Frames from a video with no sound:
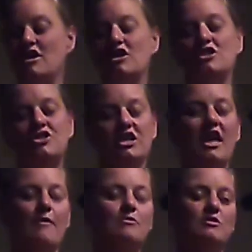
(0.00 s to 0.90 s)
She
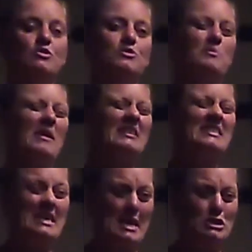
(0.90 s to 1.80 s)
came to me, she was about a
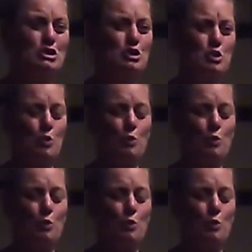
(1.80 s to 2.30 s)
size 2.